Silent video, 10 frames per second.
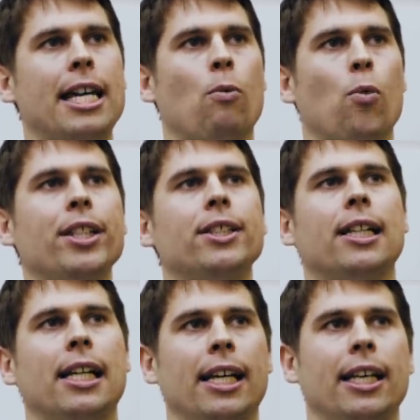yet
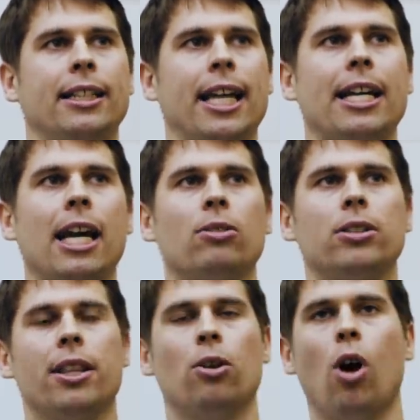recently they
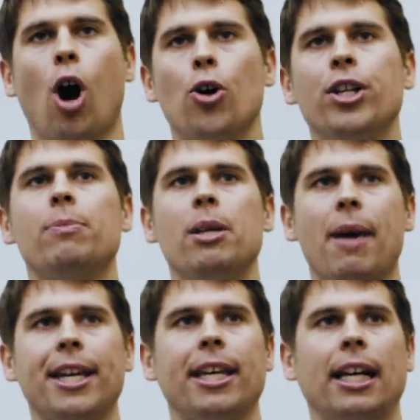announced that they'll only be
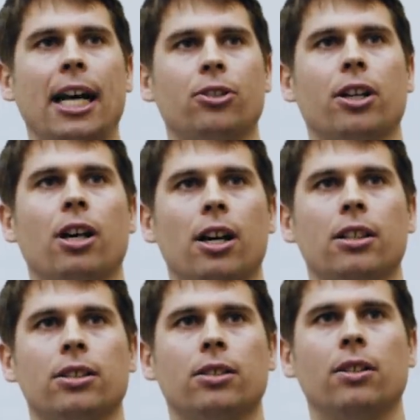making electric
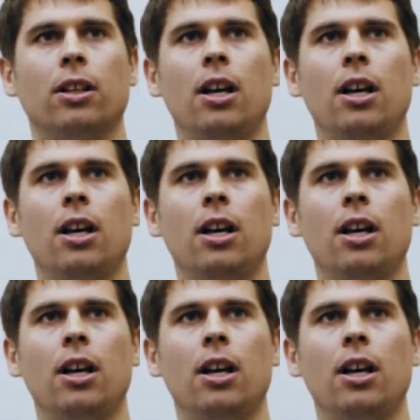cars.